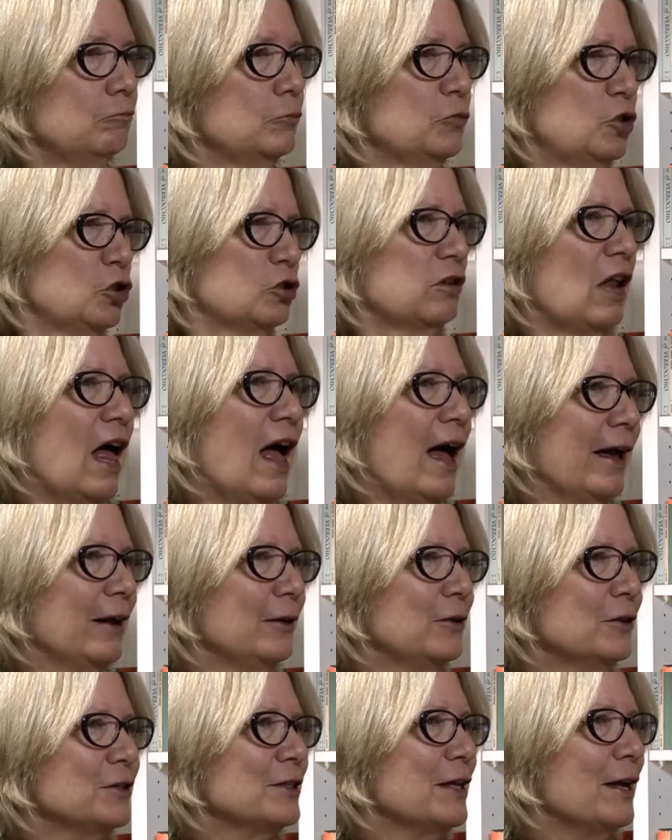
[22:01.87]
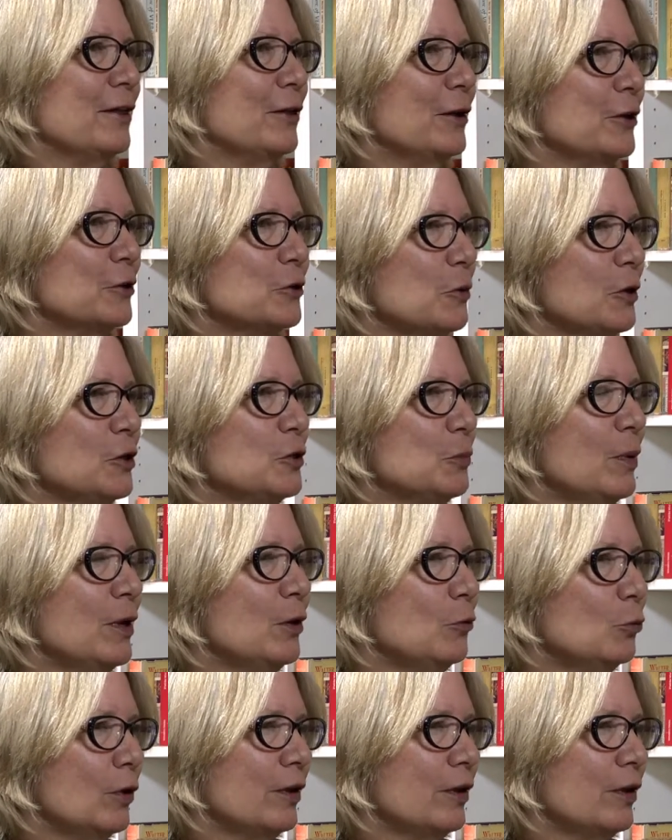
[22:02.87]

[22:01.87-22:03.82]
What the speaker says: just lying to say that it's been